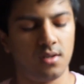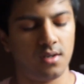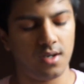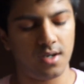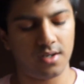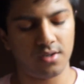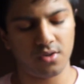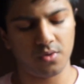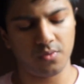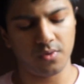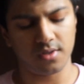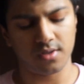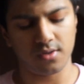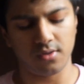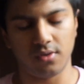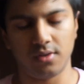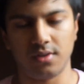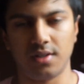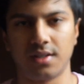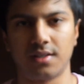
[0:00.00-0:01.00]
I don't know what it's
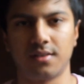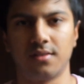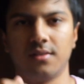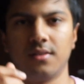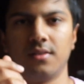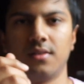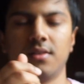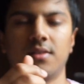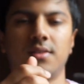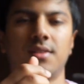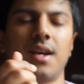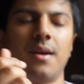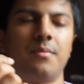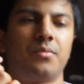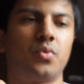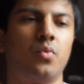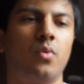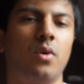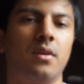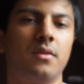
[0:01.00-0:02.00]
called, like the
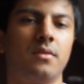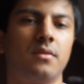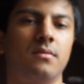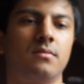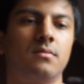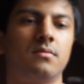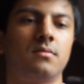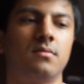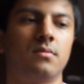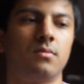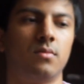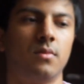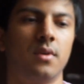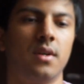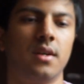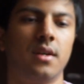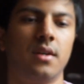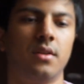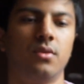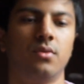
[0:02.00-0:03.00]
stamped one
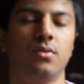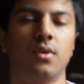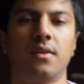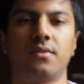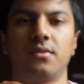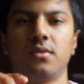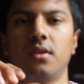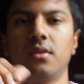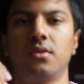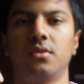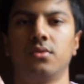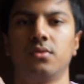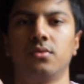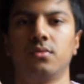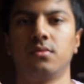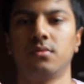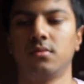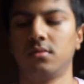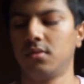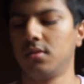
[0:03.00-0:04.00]
where you have to
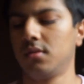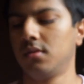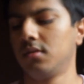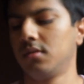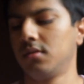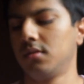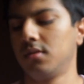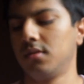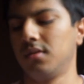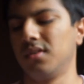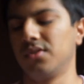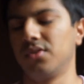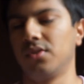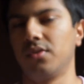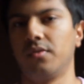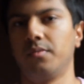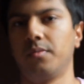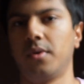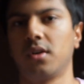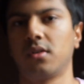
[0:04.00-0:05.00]
undo a sort
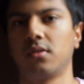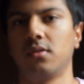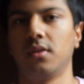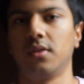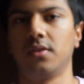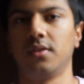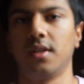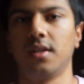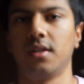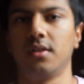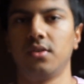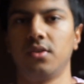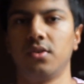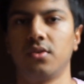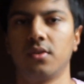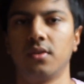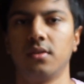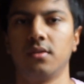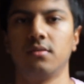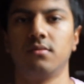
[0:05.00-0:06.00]
of buckle and then you
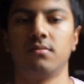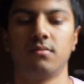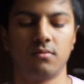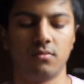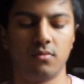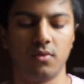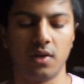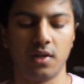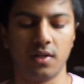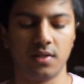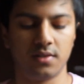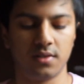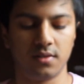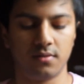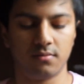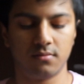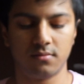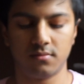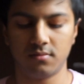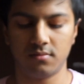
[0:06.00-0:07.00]
can release
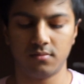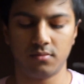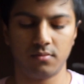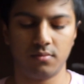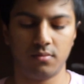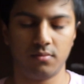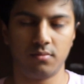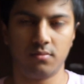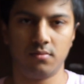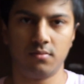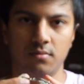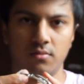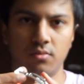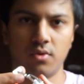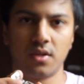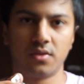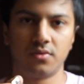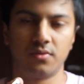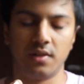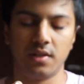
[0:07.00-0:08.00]
it,
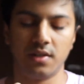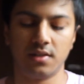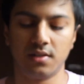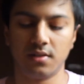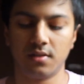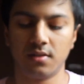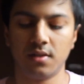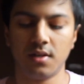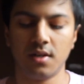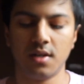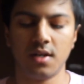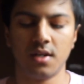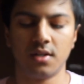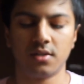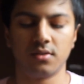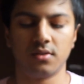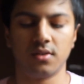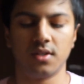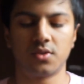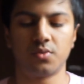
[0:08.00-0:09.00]
press release it.
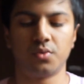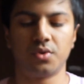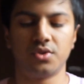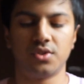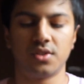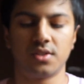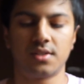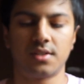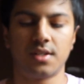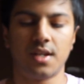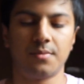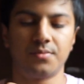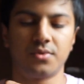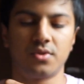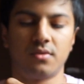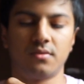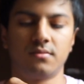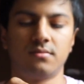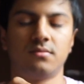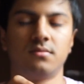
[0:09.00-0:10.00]
So this one just snaps
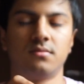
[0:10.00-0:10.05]
on.